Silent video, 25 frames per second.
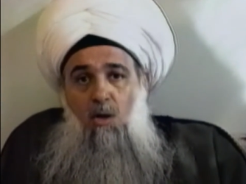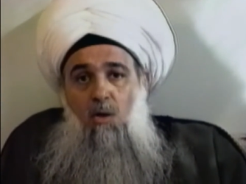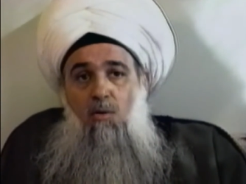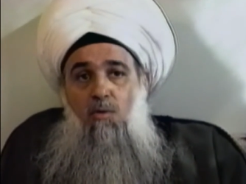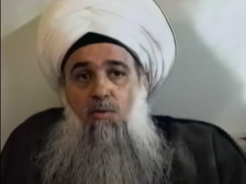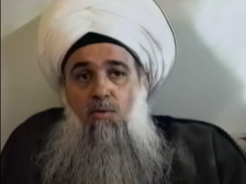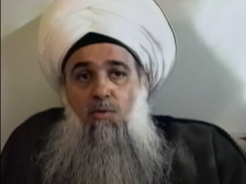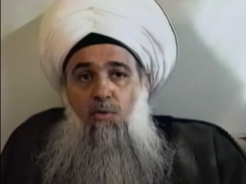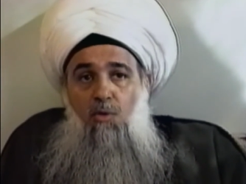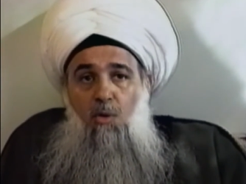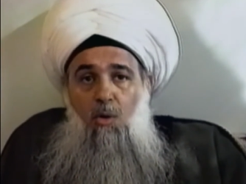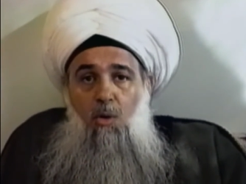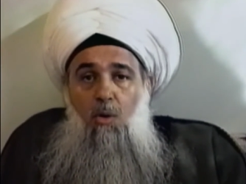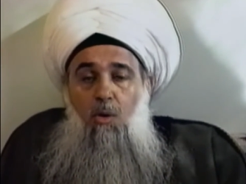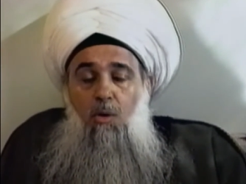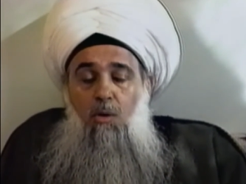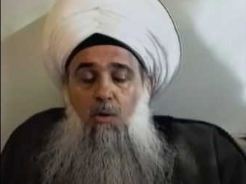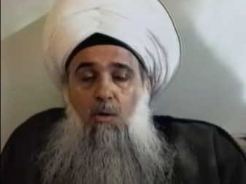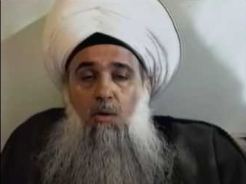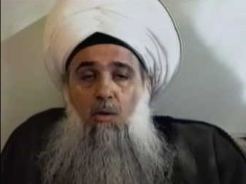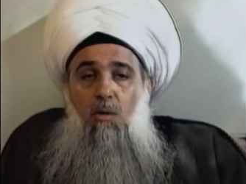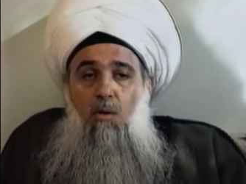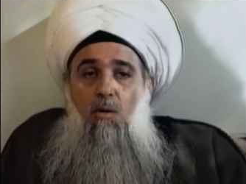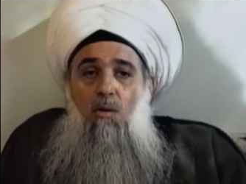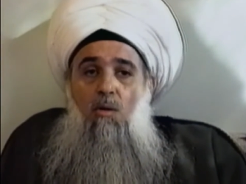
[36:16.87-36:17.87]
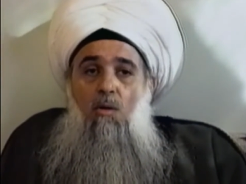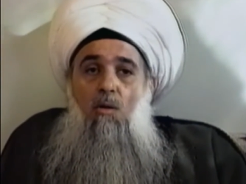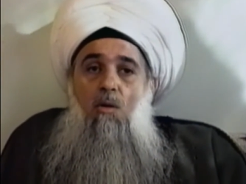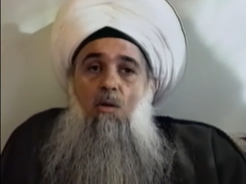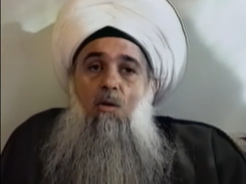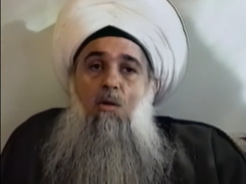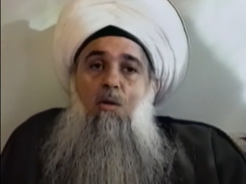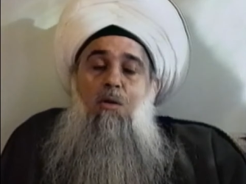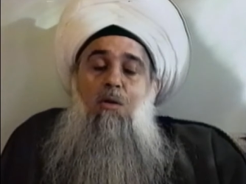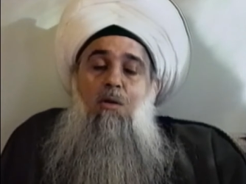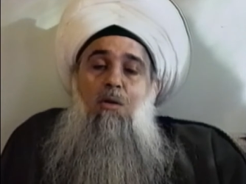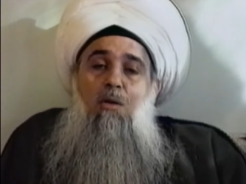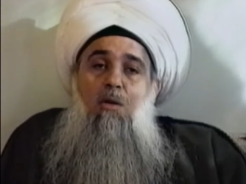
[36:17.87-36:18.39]
for
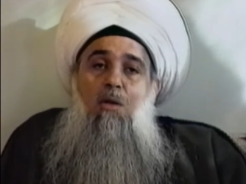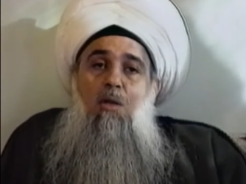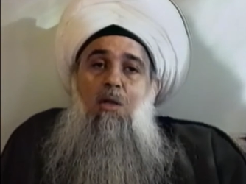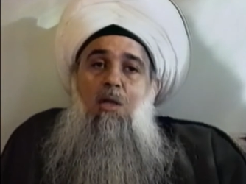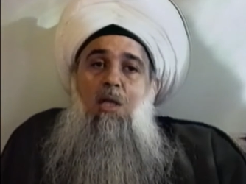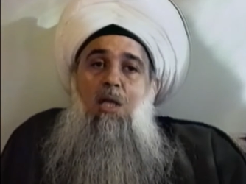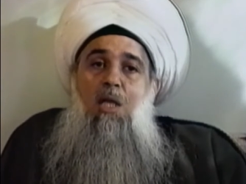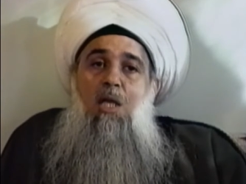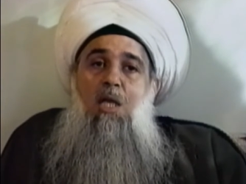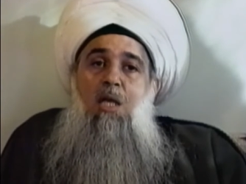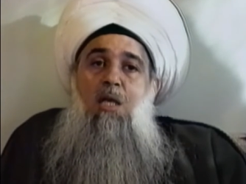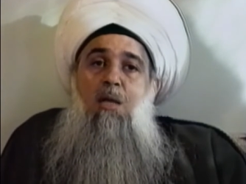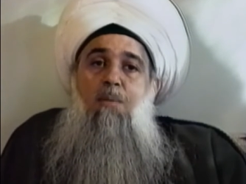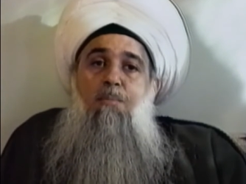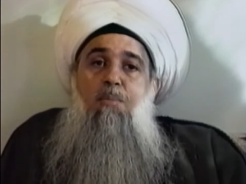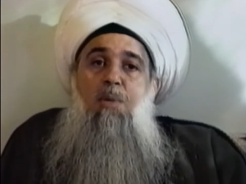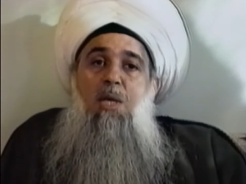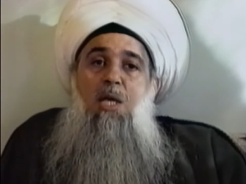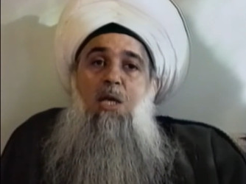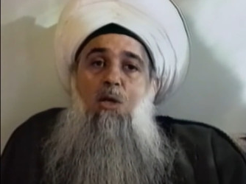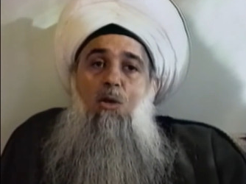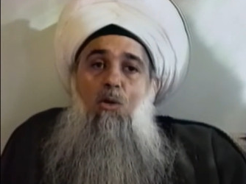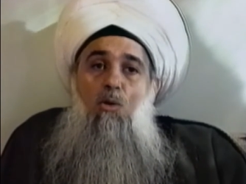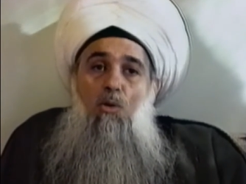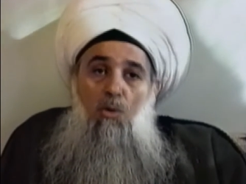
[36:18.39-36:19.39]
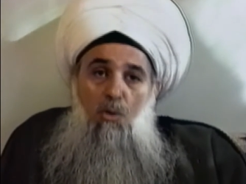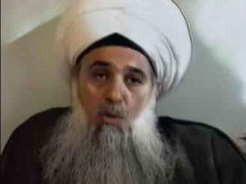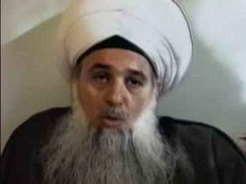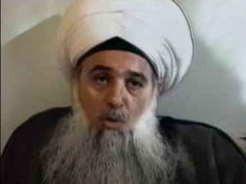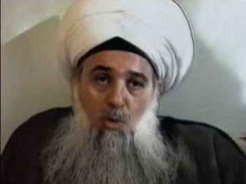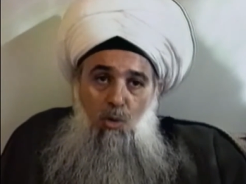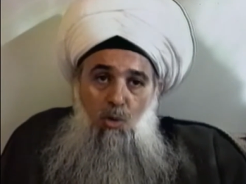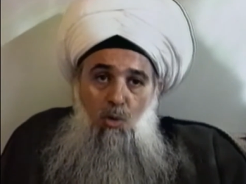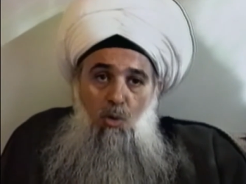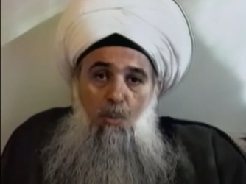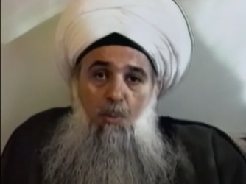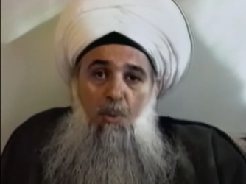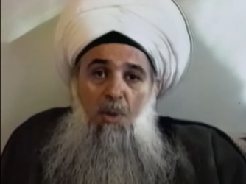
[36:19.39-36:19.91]
a big
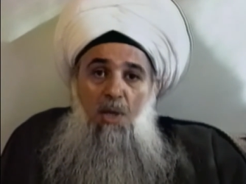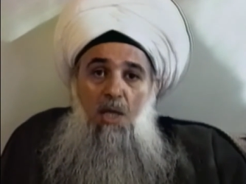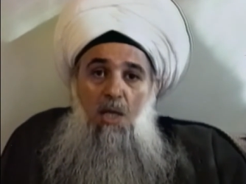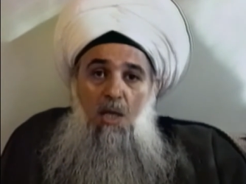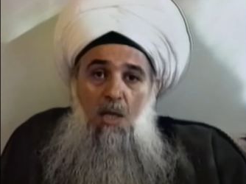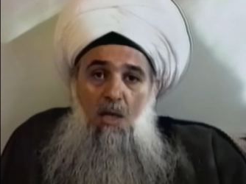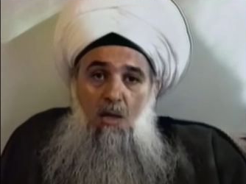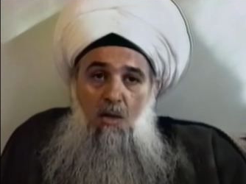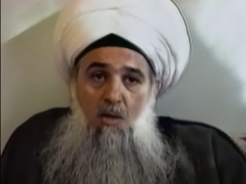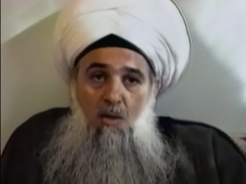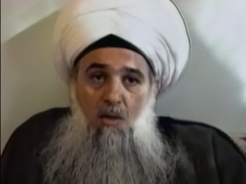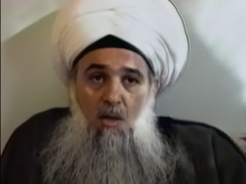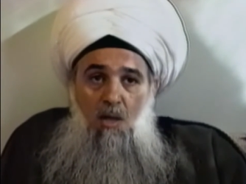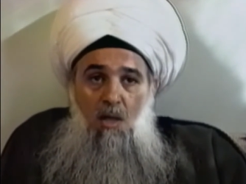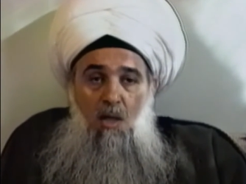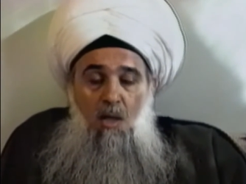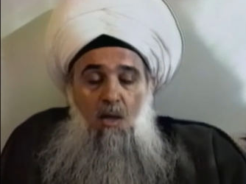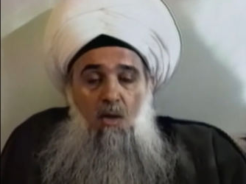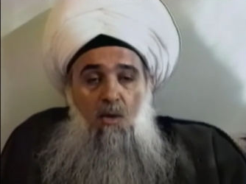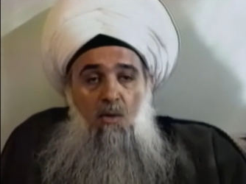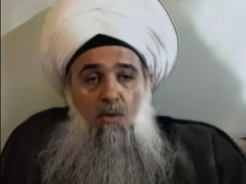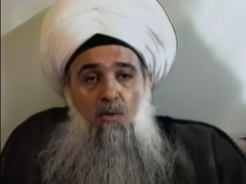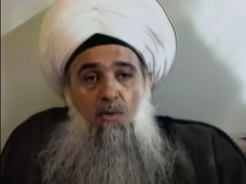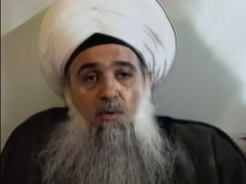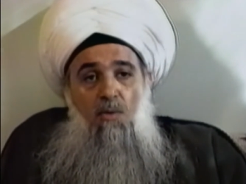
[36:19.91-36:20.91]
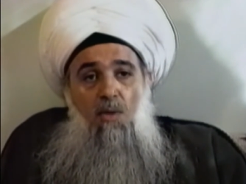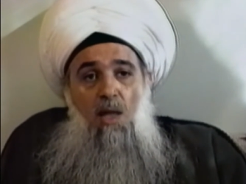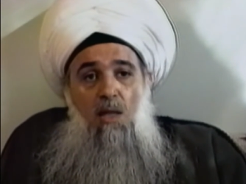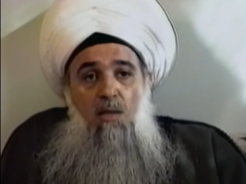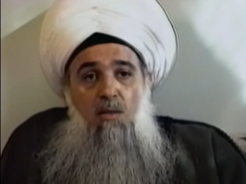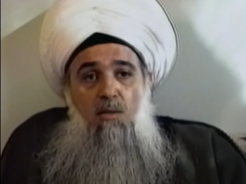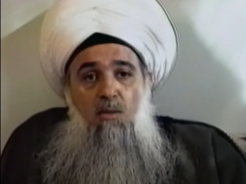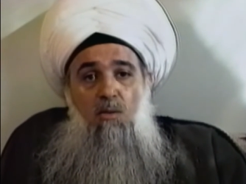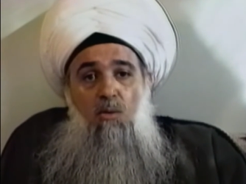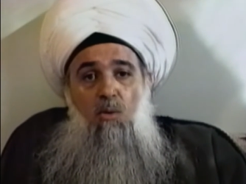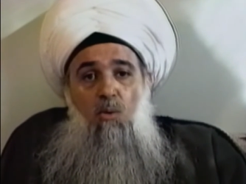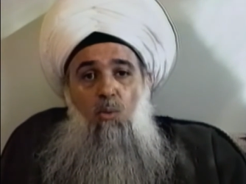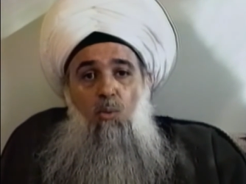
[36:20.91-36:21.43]
group here that